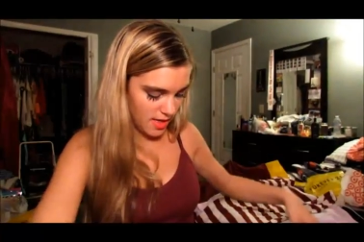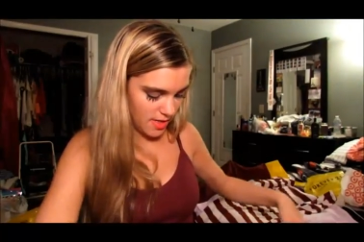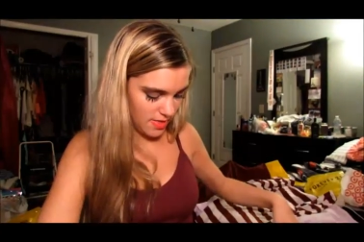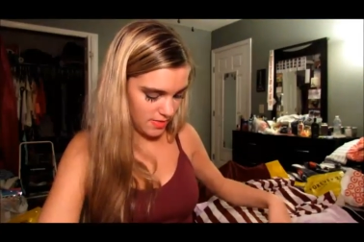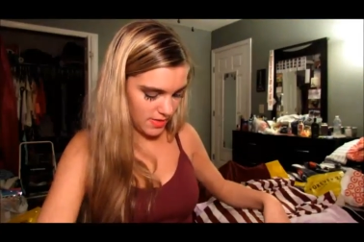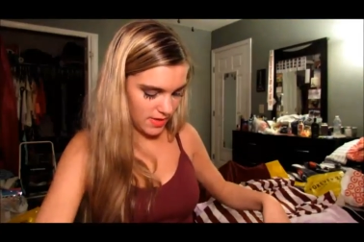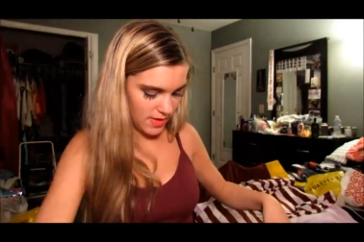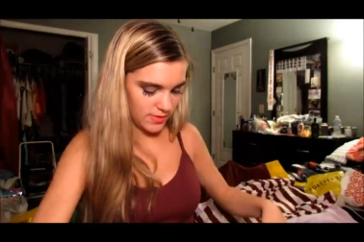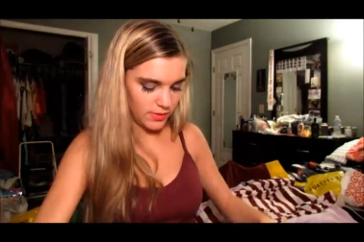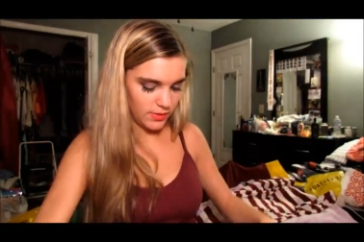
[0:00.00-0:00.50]

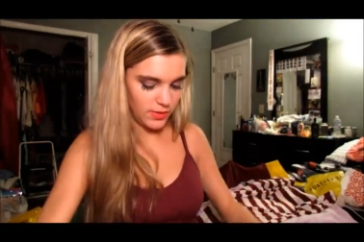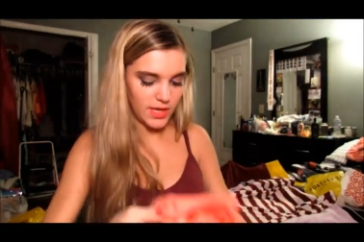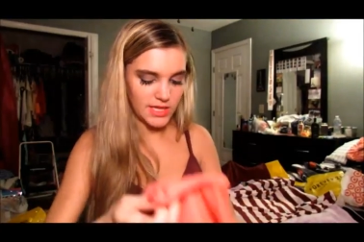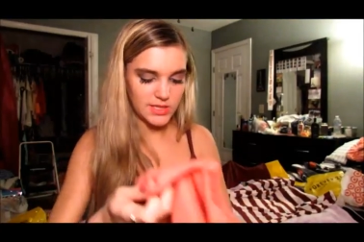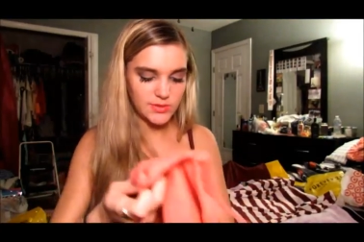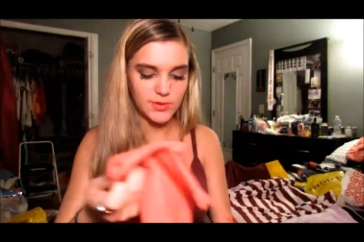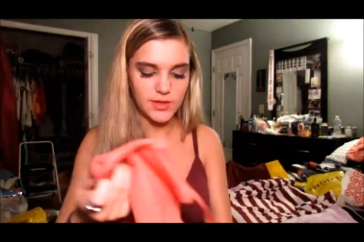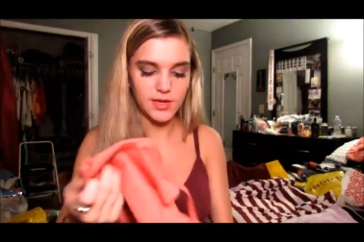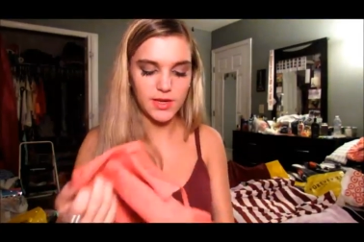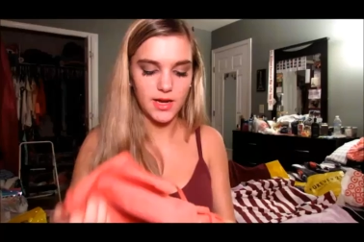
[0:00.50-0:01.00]
And then the
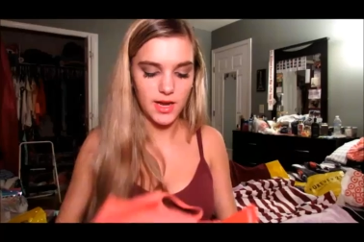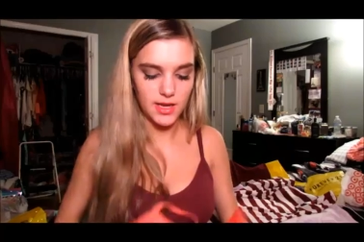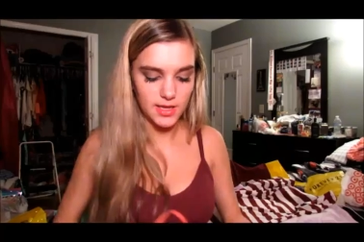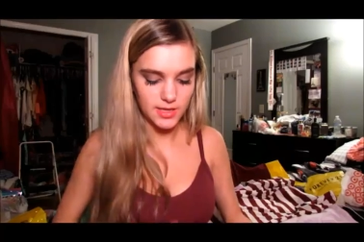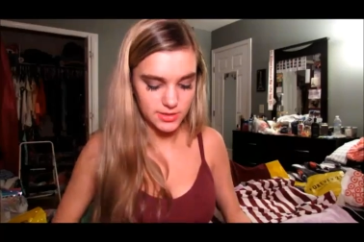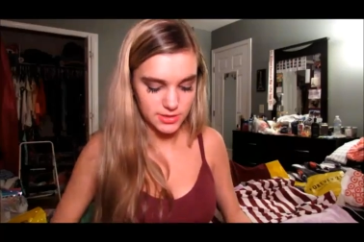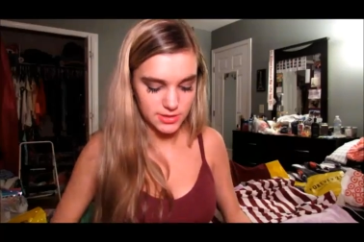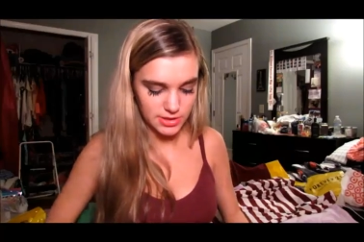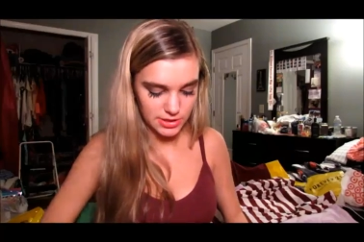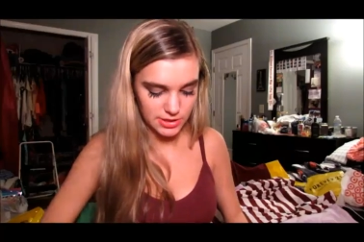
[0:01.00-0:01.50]
last one I
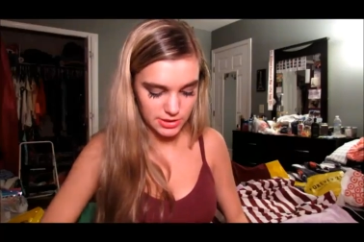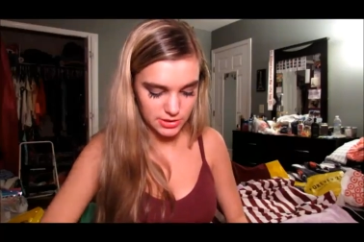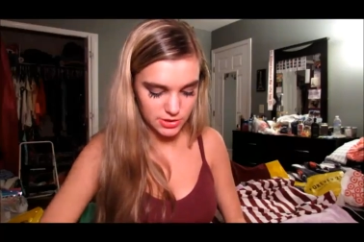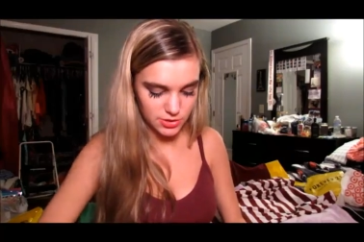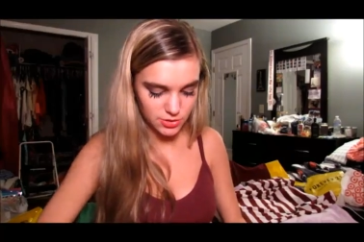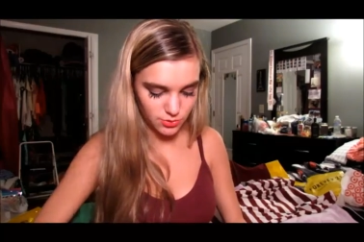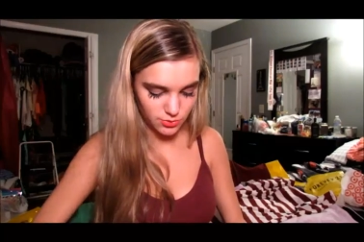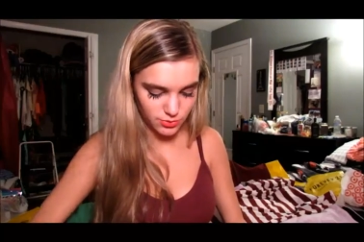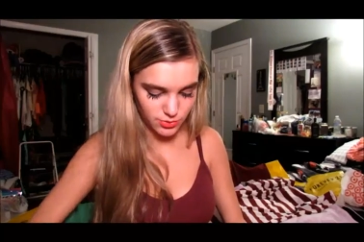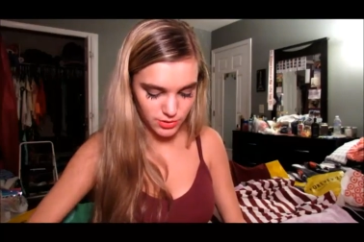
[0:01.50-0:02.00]
got is
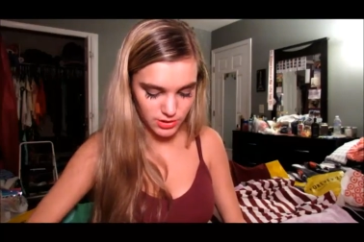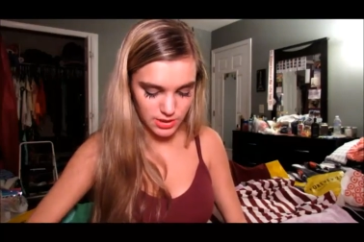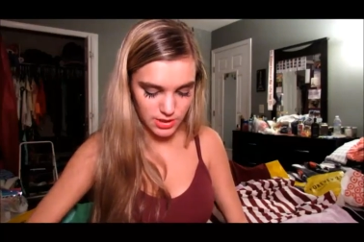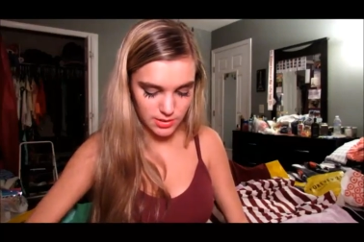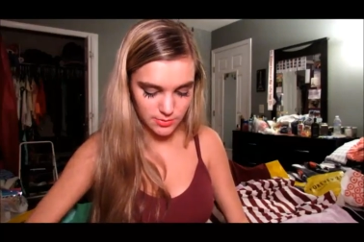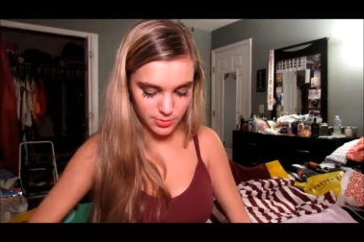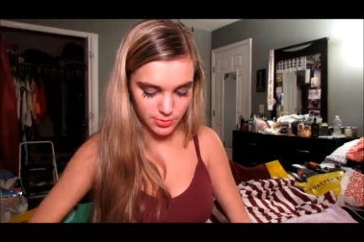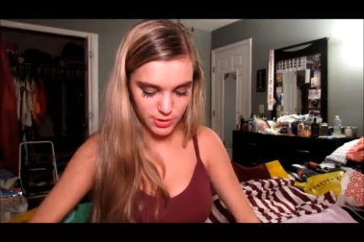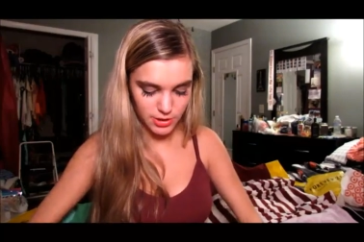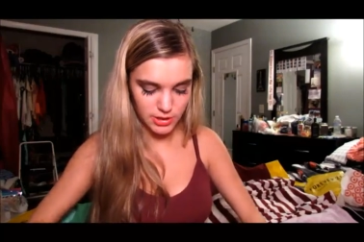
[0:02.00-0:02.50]
this
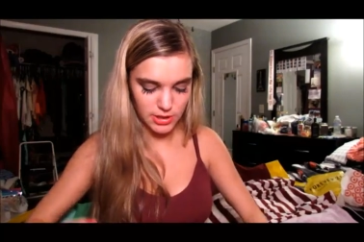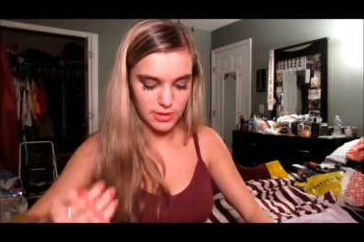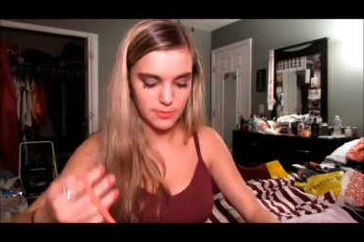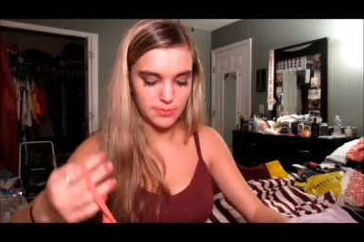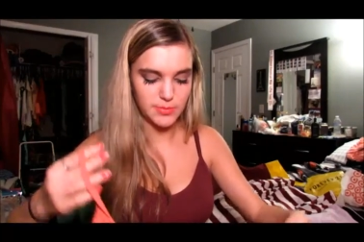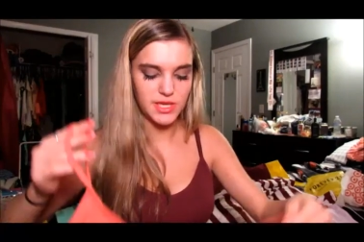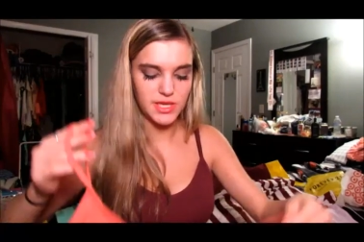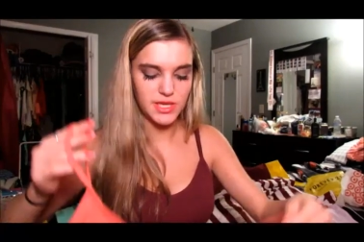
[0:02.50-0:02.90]
really pretty